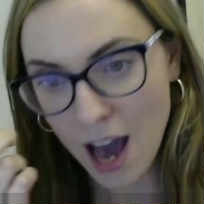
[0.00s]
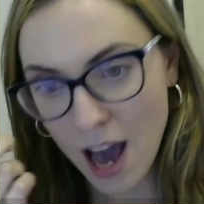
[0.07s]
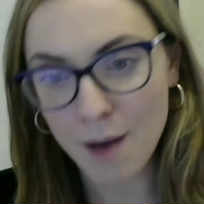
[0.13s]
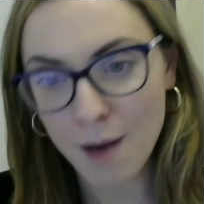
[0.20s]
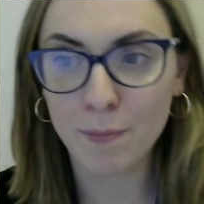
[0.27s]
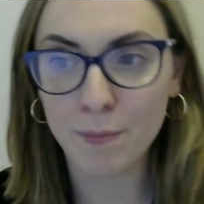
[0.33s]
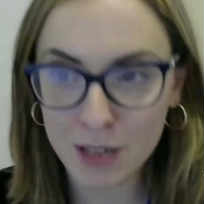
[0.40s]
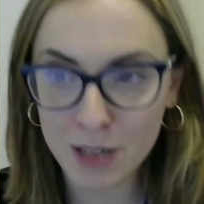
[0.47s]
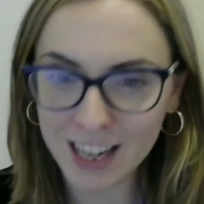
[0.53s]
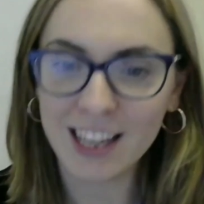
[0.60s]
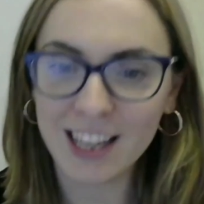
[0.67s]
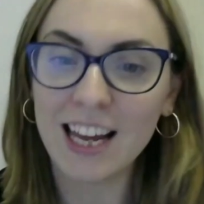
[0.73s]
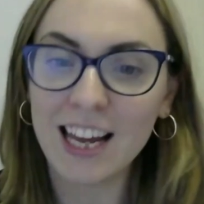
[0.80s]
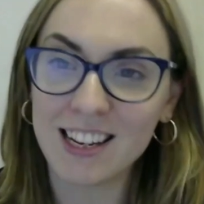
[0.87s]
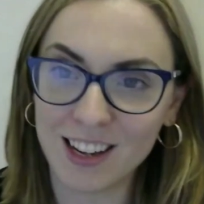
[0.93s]

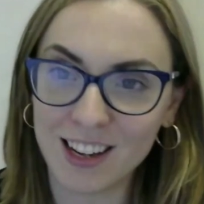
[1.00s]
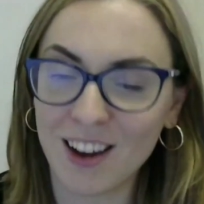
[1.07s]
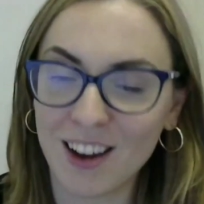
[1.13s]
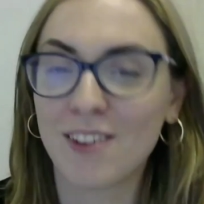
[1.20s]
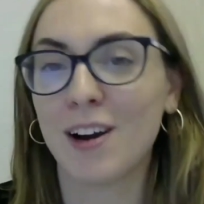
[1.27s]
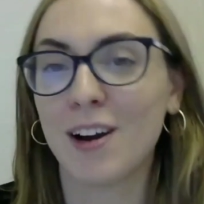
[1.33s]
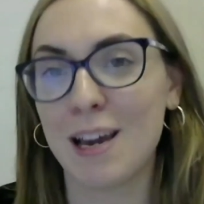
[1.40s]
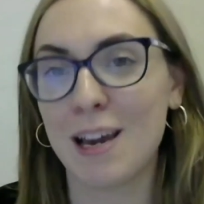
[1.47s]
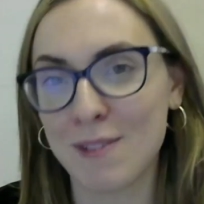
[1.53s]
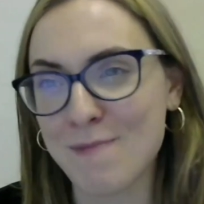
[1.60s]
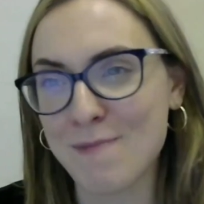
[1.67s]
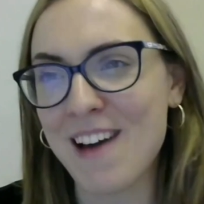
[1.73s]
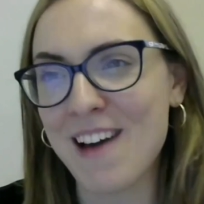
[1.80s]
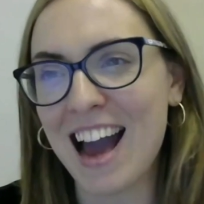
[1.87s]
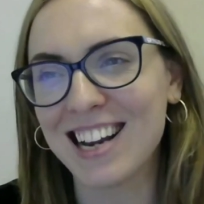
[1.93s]
particularly as I keep
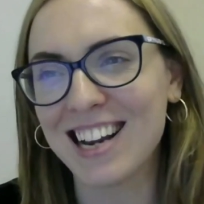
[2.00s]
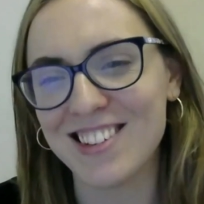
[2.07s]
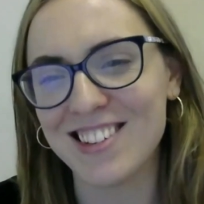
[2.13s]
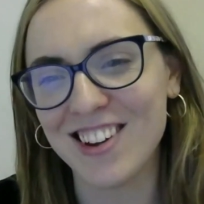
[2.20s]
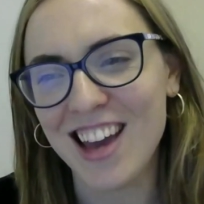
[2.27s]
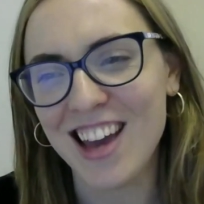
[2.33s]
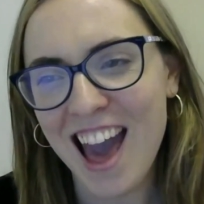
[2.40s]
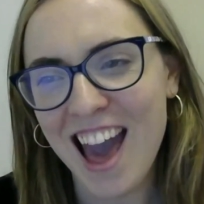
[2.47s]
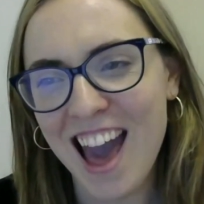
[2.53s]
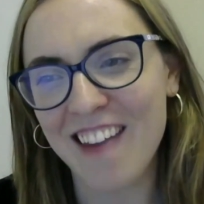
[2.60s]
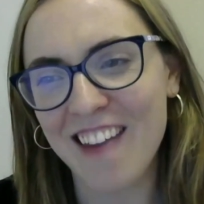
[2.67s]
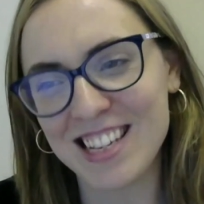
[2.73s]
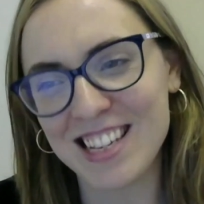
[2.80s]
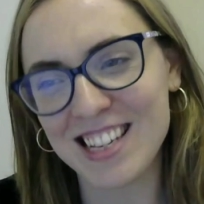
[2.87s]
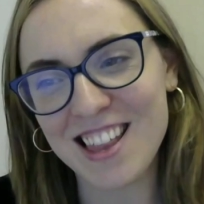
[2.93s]
going back to,
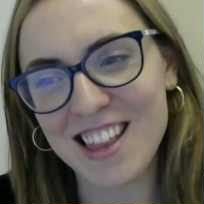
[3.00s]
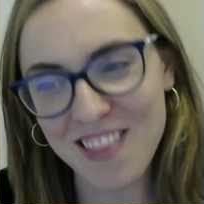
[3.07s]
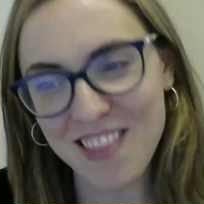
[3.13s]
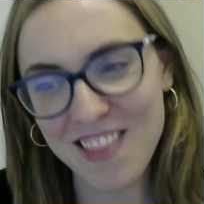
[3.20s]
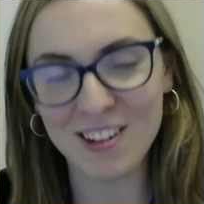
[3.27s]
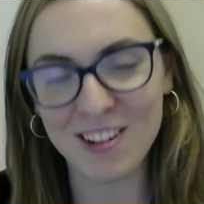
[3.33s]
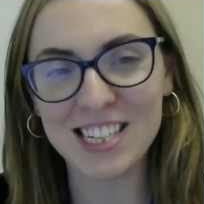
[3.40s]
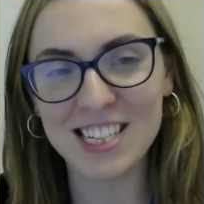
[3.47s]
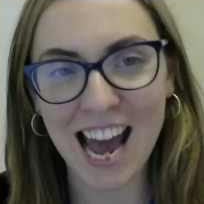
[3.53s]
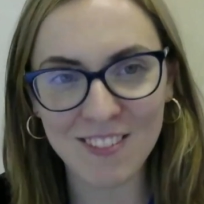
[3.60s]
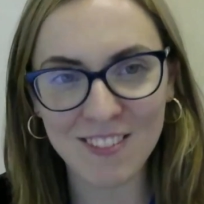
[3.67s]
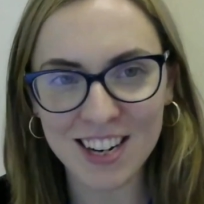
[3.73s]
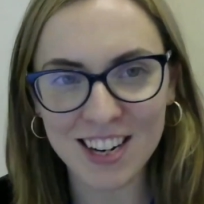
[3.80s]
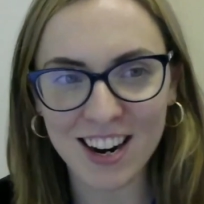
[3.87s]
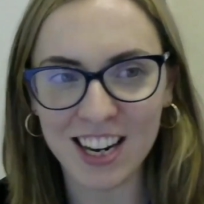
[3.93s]
and this is the thing which
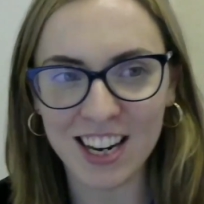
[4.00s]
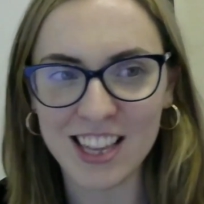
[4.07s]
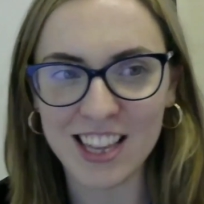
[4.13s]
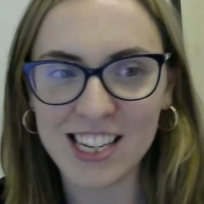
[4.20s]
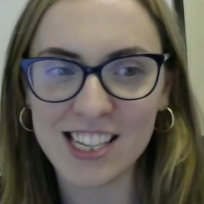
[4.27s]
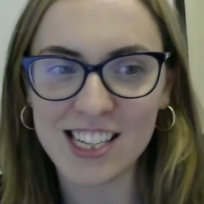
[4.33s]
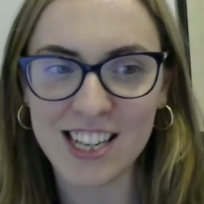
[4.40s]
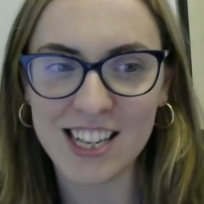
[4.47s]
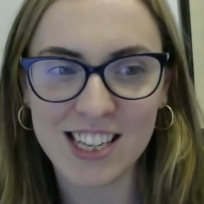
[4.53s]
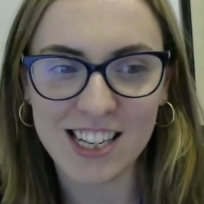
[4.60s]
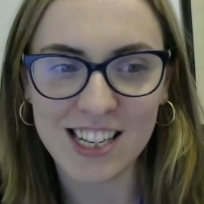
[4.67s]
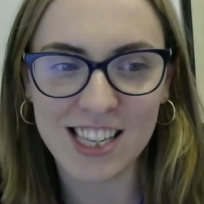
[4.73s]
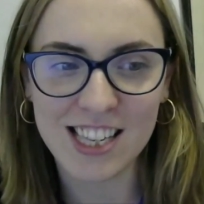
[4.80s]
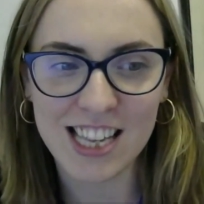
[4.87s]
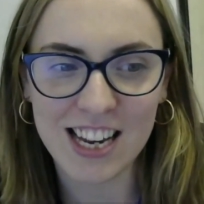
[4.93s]
I would argue that
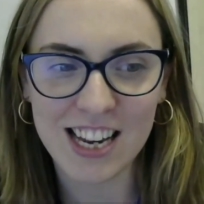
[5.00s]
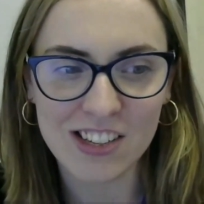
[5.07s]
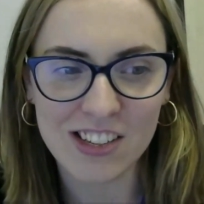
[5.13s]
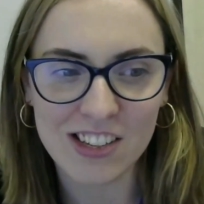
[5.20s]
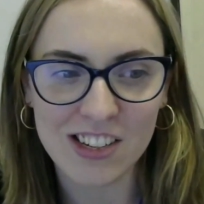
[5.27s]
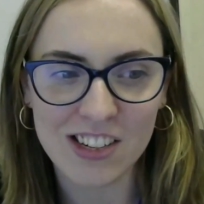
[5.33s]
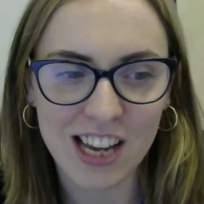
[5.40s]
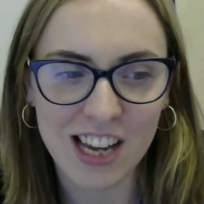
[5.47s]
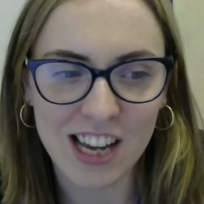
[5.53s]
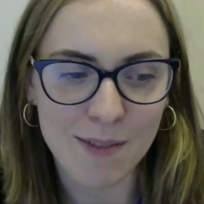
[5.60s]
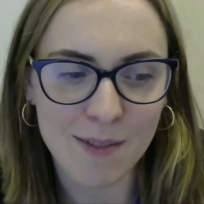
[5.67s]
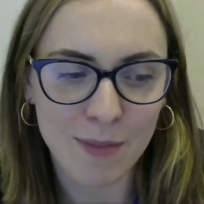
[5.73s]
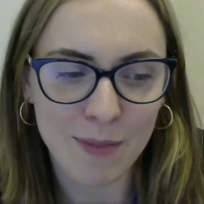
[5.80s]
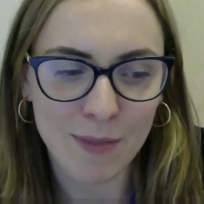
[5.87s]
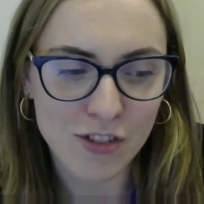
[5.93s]
desistance theory doesn't
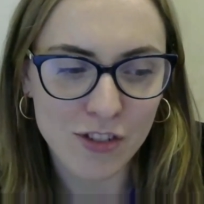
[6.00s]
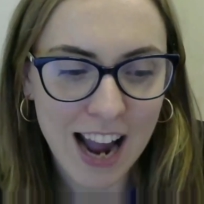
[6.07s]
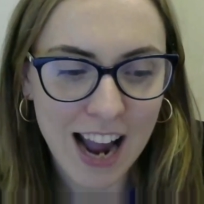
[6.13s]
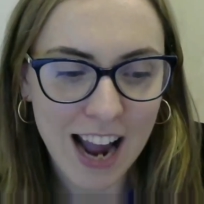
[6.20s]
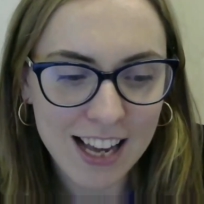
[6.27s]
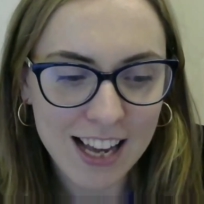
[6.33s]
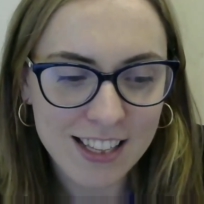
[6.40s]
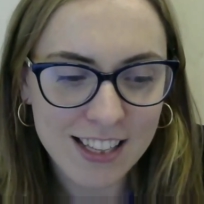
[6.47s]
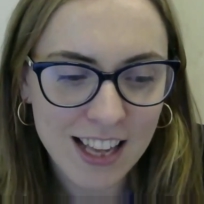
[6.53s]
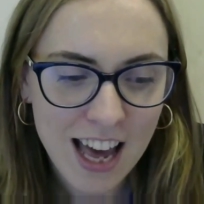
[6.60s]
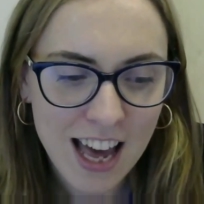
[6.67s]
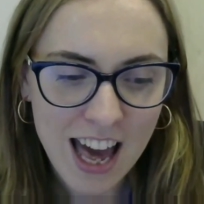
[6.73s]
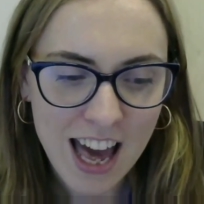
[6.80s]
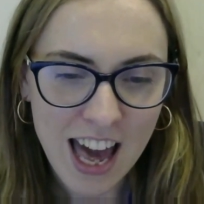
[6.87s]
address,